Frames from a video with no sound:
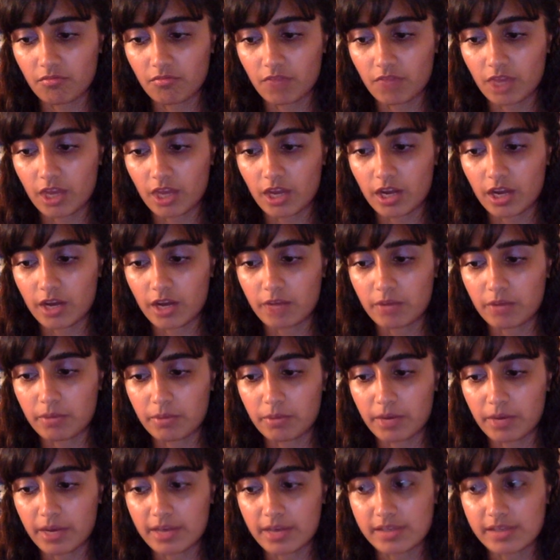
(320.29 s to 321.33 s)
And I remember
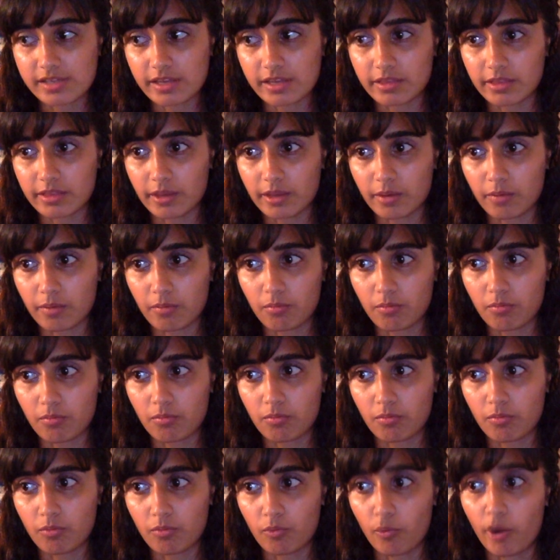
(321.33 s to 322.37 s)
asking them,
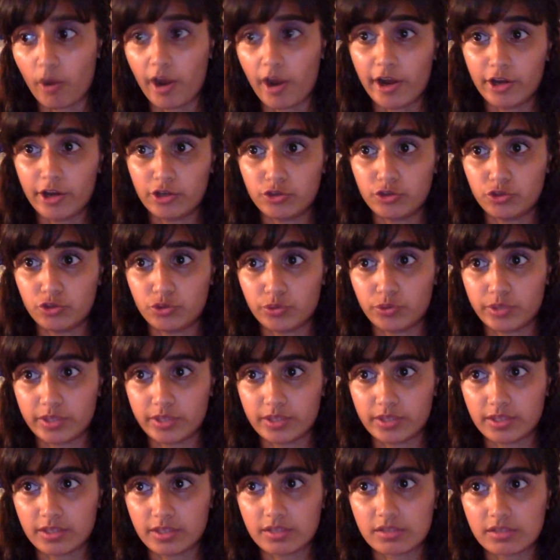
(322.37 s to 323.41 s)
why are you
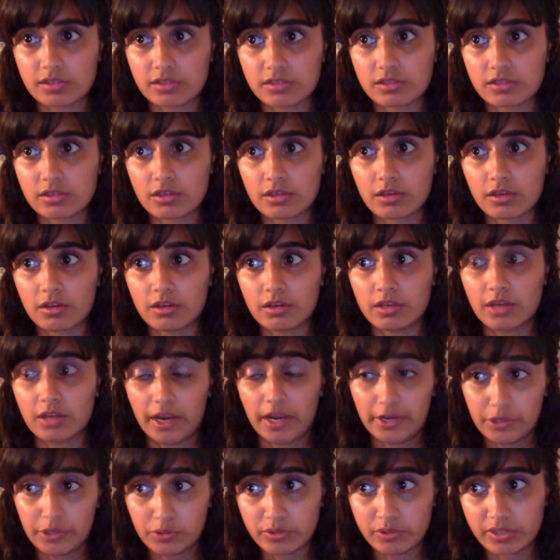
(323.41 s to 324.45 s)
doing this? Did I
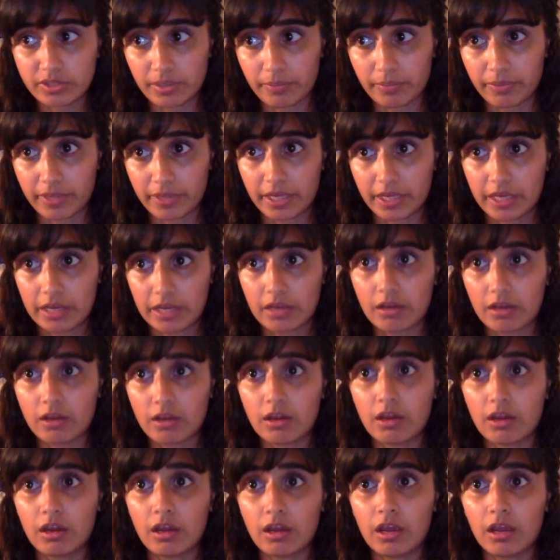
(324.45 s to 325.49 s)
do something?
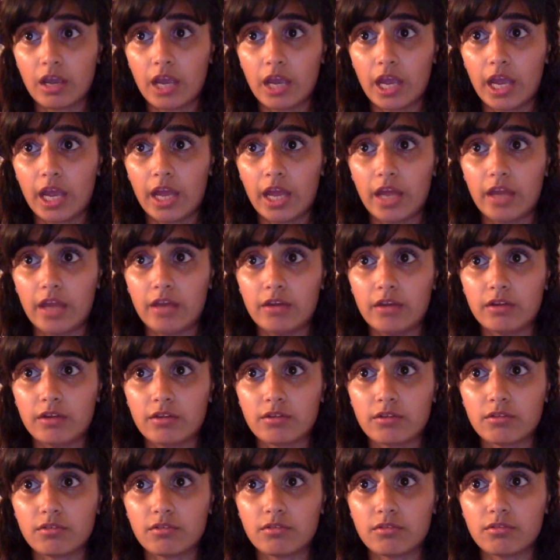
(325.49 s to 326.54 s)
And
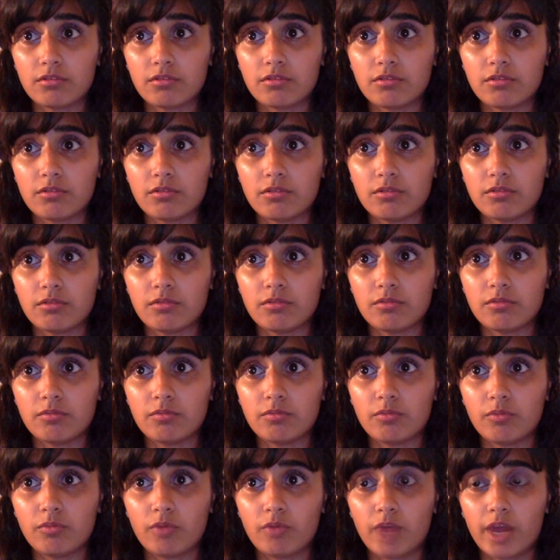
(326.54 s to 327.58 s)

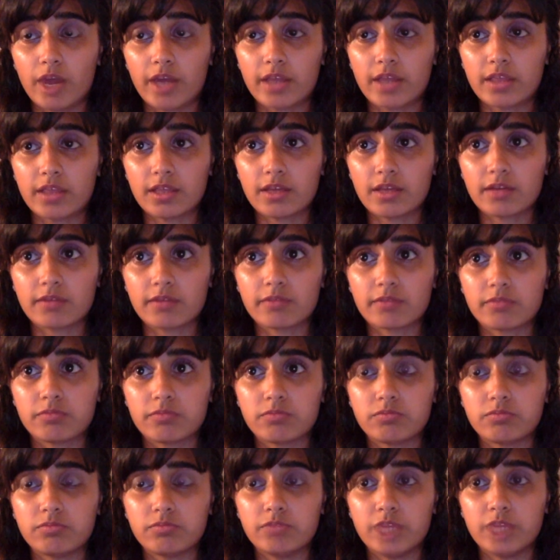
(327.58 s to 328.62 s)
I think
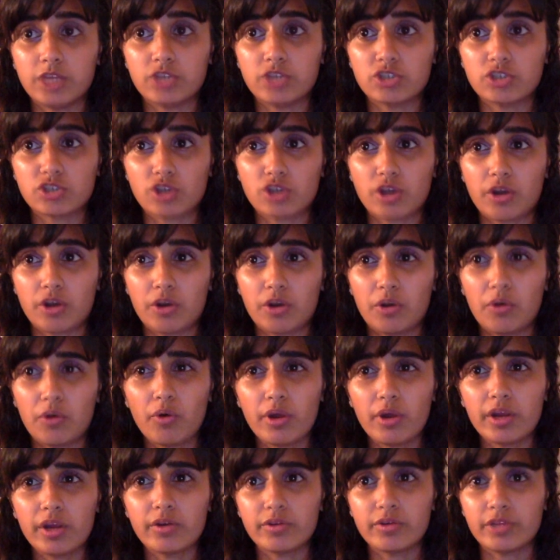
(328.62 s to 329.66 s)
they just got
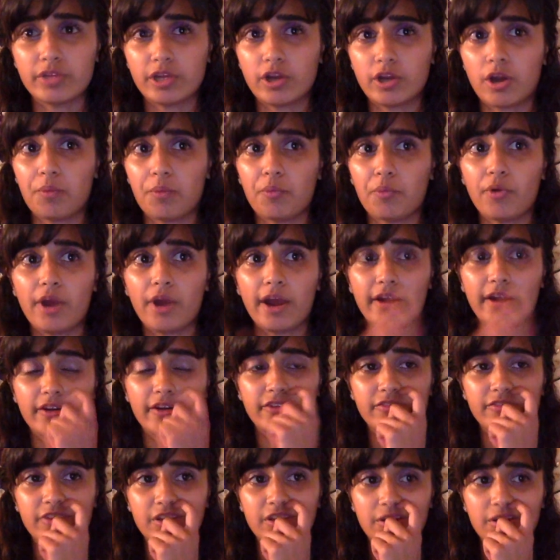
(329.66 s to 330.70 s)
annoyed, or they got more
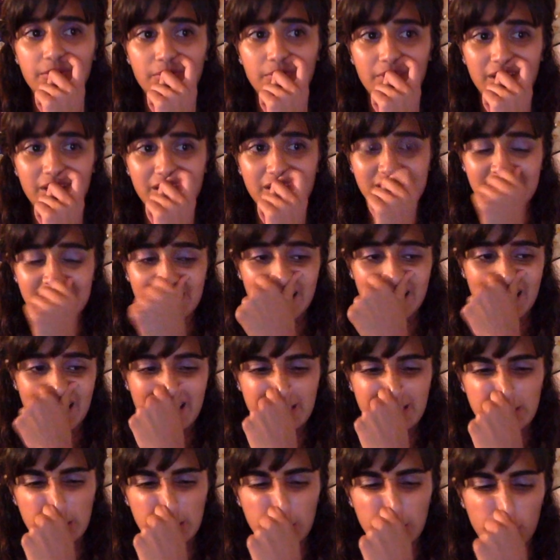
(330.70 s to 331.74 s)
aggravated when I started
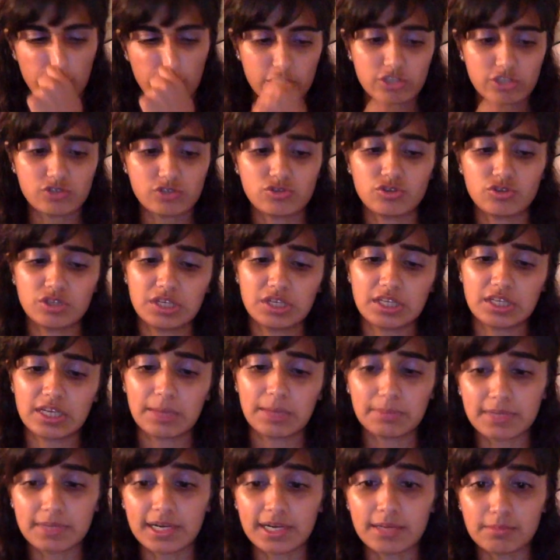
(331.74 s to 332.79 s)
asking questions. So they
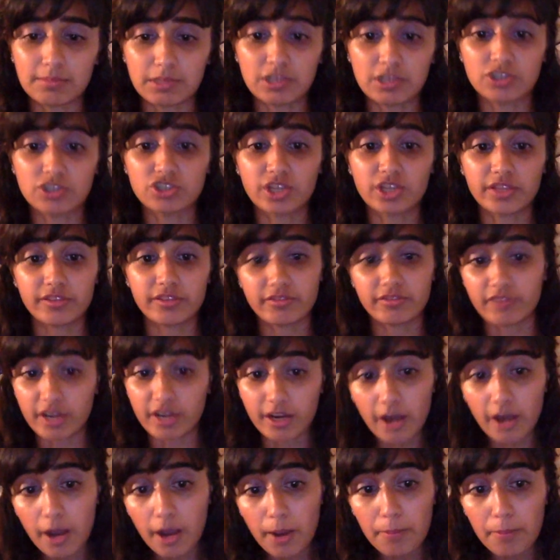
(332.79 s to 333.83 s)
kept telling me to shut the fuck
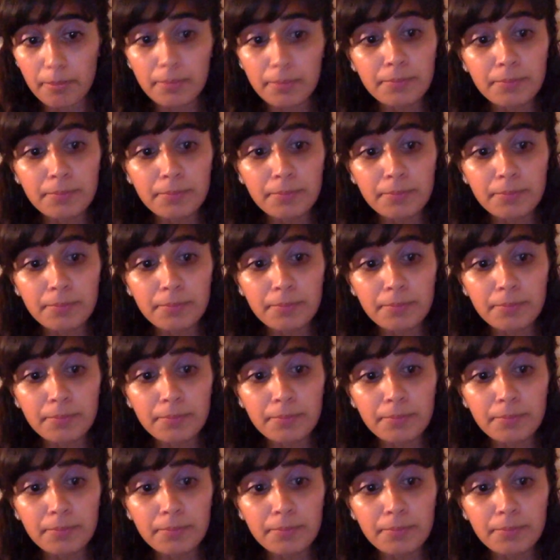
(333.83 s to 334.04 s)
up.